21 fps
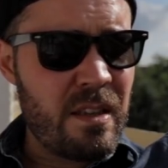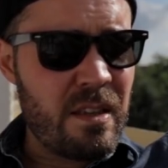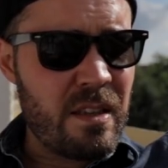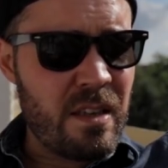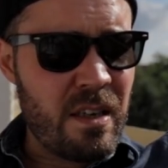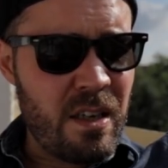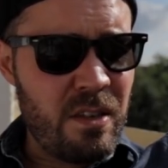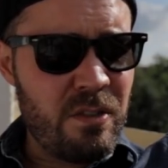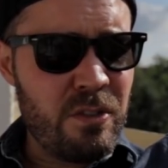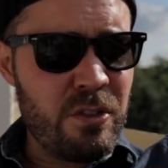
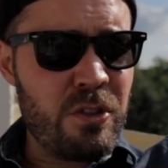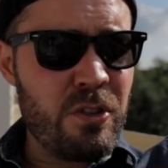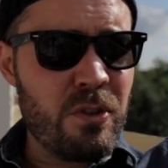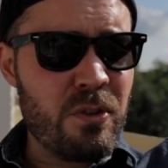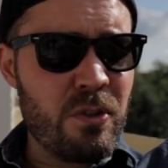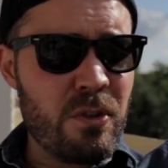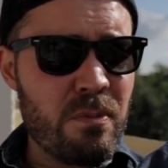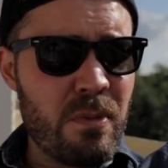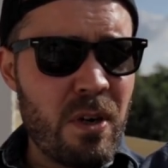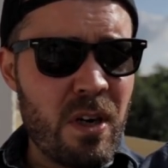the 100
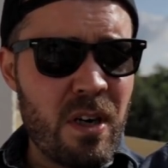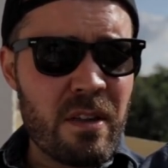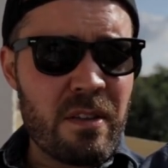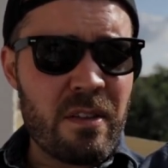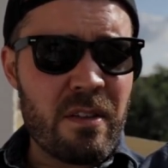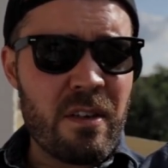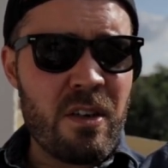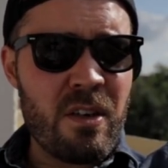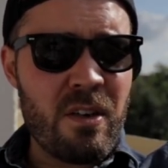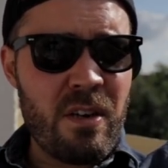euro mark
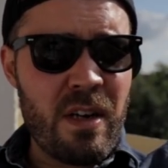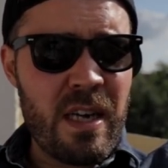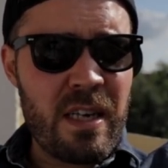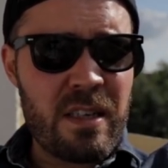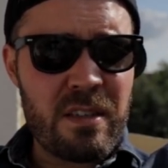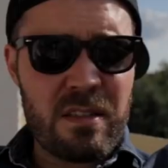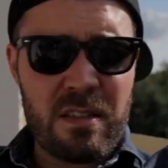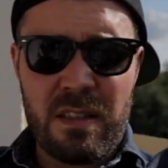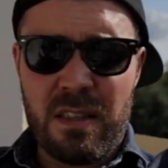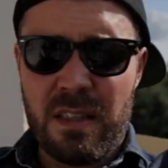are
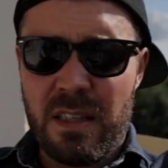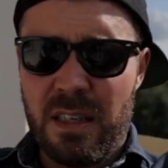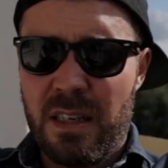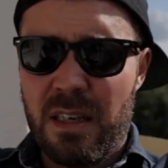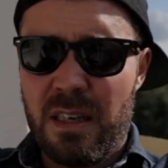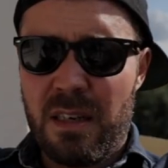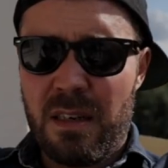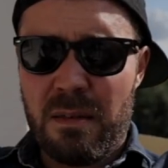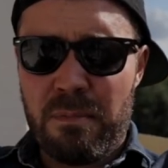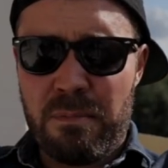actually
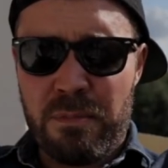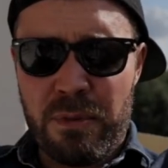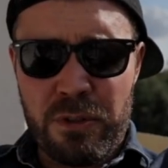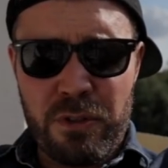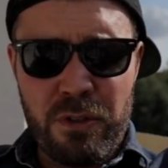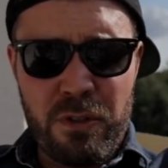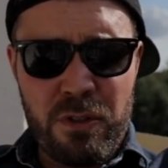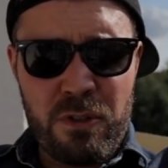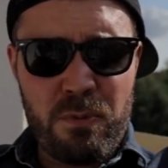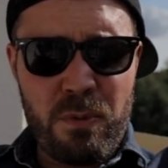
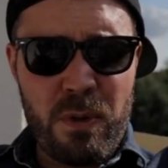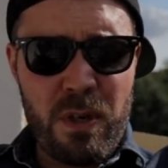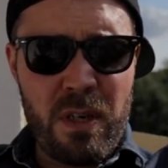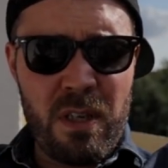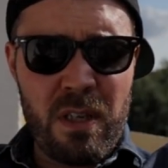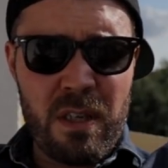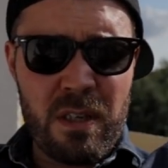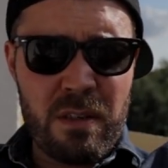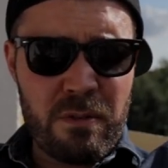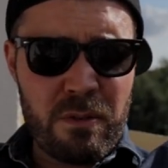produced
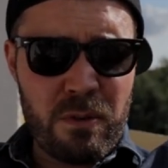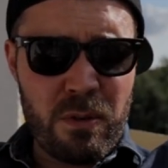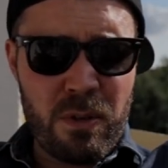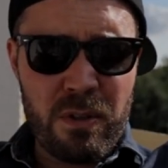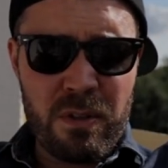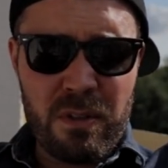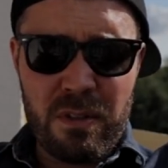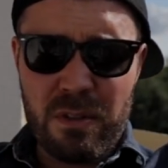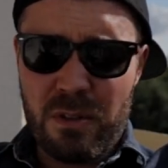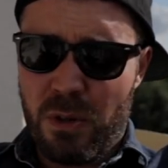well out of
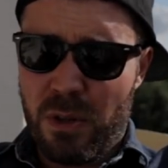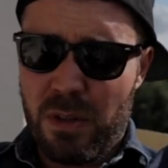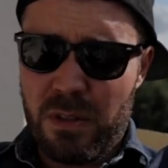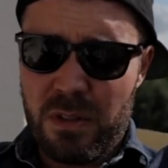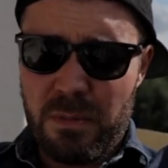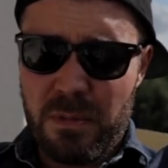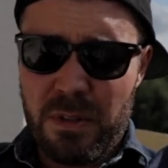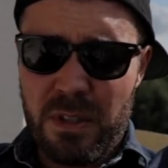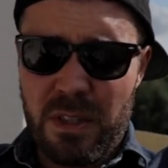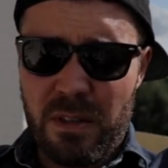
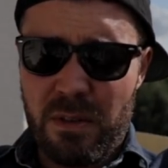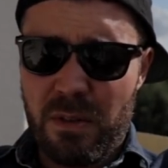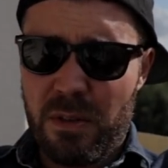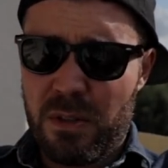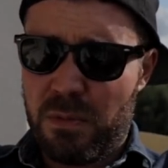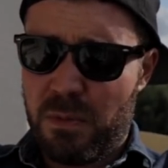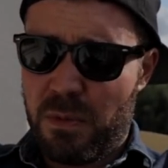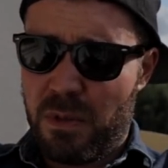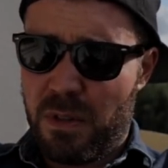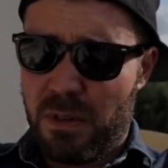quality
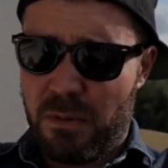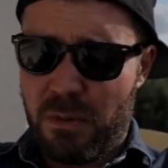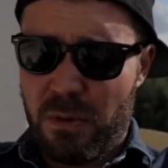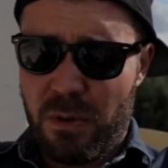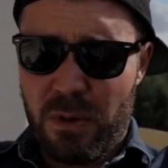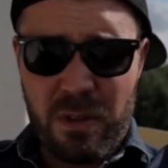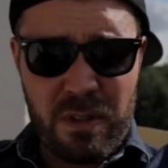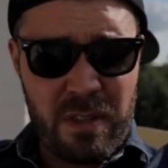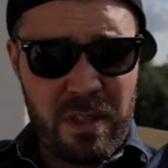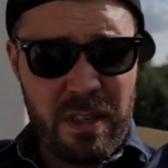materials with the
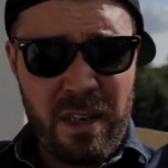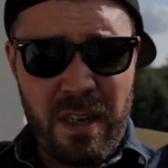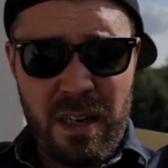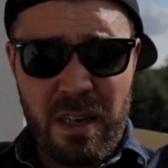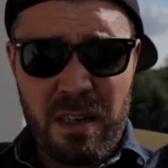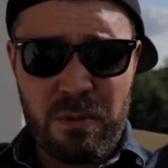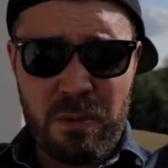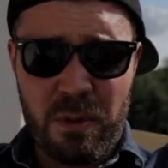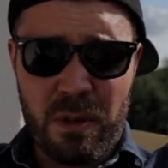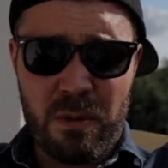quality
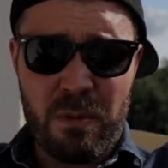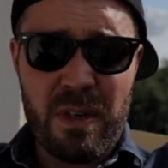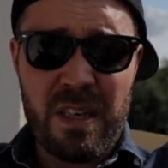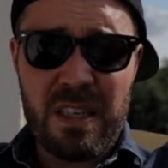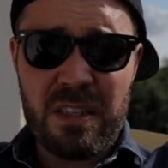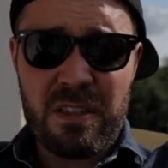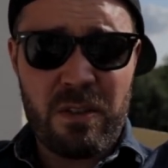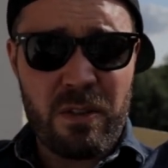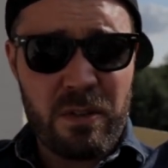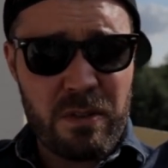hardware. We
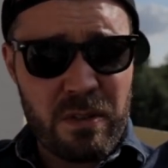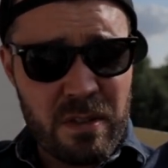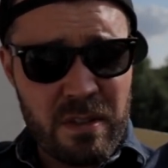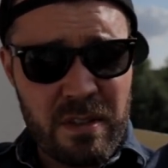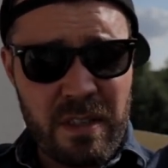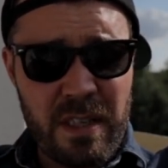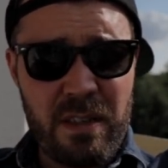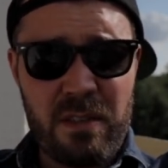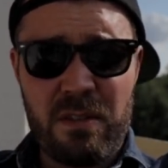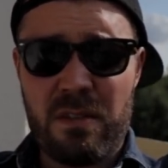actually used to
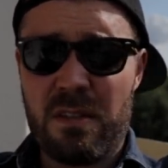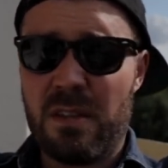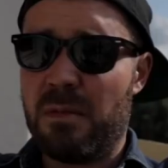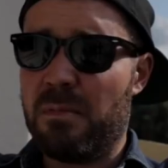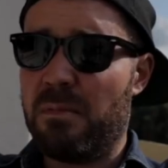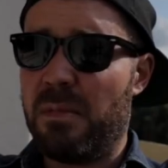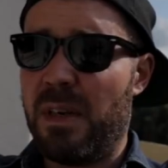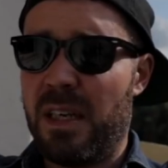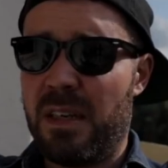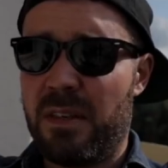sell
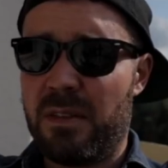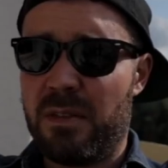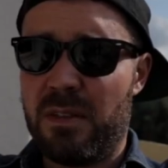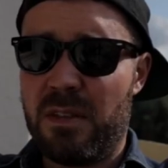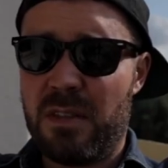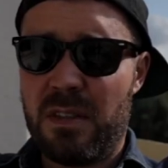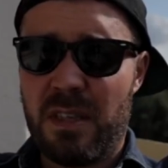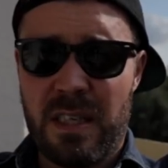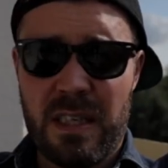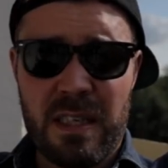some back on
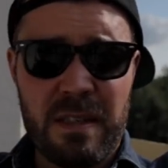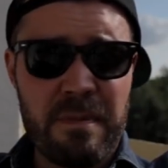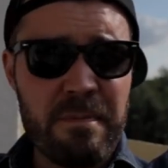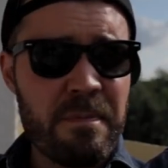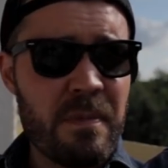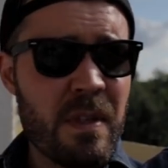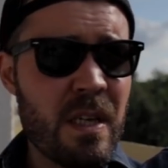the site.